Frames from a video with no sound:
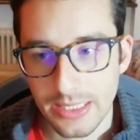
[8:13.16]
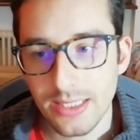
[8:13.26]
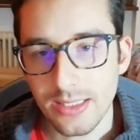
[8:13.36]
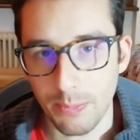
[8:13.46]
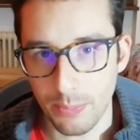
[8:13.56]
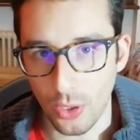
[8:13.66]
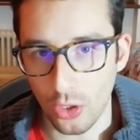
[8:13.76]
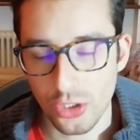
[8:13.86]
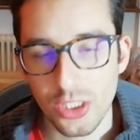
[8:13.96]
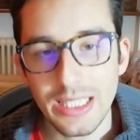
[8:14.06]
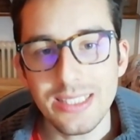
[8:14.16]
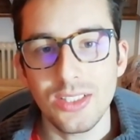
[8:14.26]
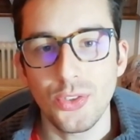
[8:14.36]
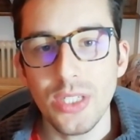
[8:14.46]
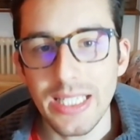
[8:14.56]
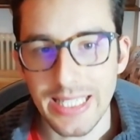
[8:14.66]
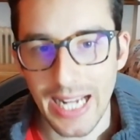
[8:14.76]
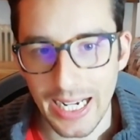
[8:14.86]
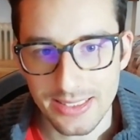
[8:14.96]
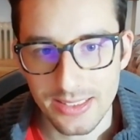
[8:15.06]
the NEAT approach, is really
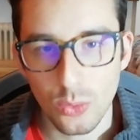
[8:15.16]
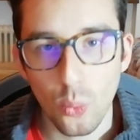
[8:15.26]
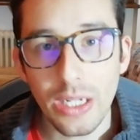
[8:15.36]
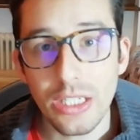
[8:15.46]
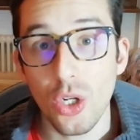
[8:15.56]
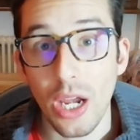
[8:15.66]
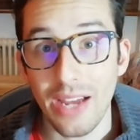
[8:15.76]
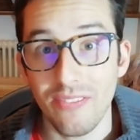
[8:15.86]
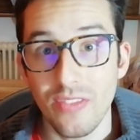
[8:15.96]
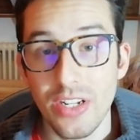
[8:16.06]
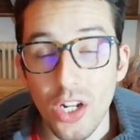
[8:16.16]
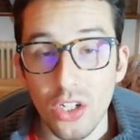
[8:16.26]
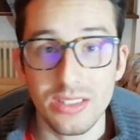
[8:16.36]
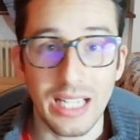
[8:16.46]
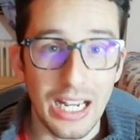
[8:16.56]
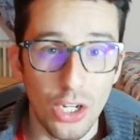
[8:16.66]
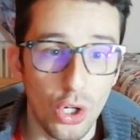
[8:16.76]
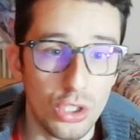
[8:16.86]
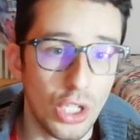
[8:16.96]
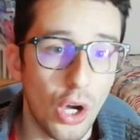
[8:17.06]
nice when you have not a
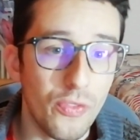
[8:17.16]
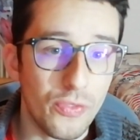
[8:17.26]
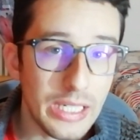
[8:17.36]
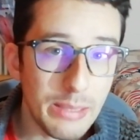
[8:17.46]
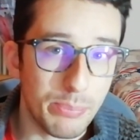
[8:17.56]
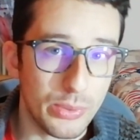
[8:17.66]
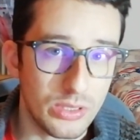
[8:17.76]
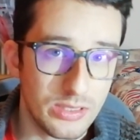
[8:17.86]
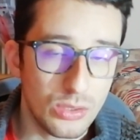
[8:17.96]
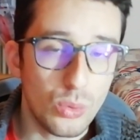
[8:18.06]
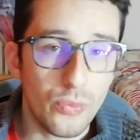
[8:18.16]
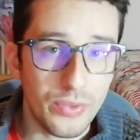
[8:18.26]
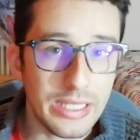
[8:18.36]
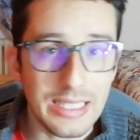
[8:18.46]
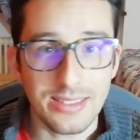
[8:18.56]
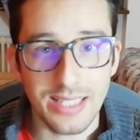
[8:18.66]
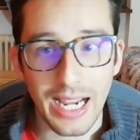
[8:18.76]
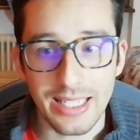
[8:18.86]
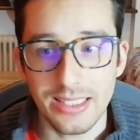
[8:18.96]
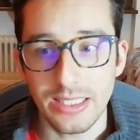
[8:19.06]
lot of inputs to feed
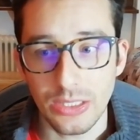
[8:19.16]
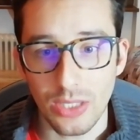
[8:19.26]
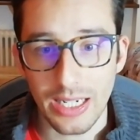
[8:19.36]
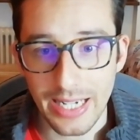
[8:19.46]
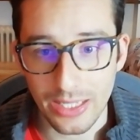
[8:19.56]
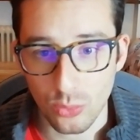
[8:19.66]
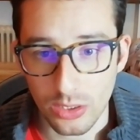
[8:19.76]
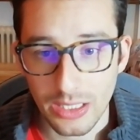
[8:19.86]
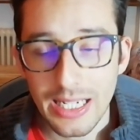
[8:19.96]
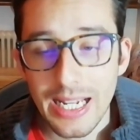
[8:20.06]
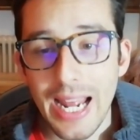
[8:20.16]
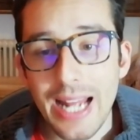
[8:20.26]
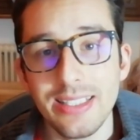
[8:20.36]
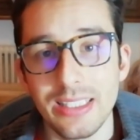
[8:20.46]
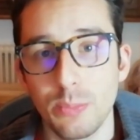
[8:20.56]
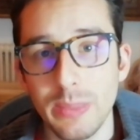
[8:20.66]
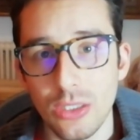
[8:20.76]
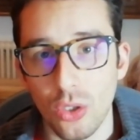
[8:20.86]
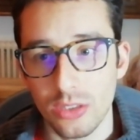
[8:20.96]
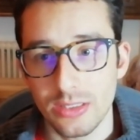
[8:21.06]
inside the neural network. And this
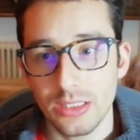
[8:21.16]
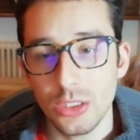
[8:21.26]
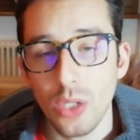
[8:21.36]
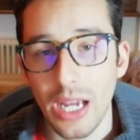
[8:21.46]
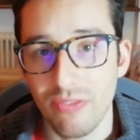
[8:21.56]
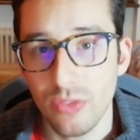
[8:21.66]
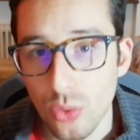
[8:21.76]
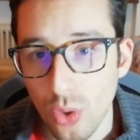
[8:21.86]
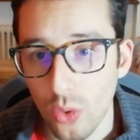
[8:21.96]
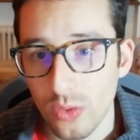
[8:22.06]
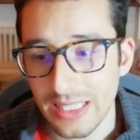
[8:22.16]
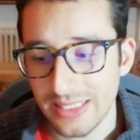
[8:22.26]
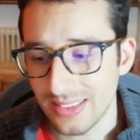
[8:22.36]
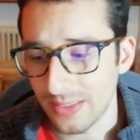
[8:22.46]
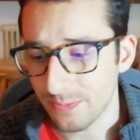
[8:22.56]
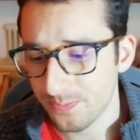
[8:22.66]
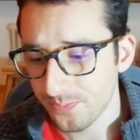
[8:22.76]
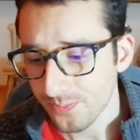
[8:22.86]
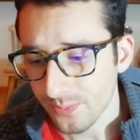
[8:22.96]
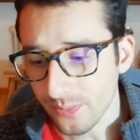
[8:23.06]
because you have to know that
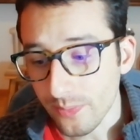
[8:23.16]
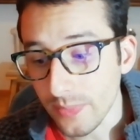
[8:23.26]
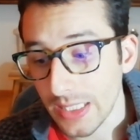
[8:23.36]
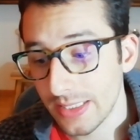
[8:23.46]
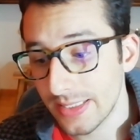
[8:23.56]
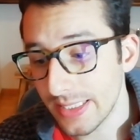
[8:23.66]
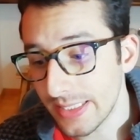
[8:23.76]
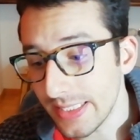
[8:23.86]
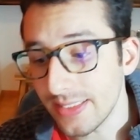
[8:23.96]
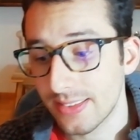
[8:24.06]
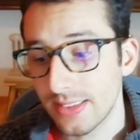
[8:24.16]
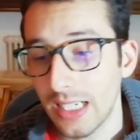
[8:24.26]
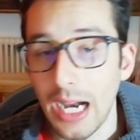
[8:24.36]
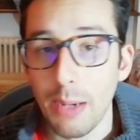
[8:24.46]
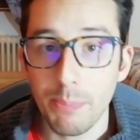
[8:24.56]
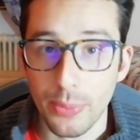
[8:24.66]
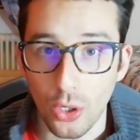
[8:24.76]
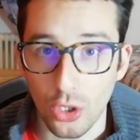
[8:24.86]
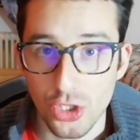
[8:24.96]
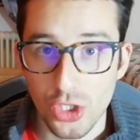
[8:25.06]
the NEAT
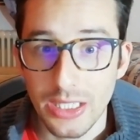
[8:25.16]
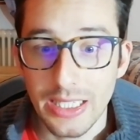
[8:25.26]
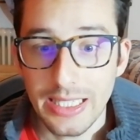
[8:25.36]
approach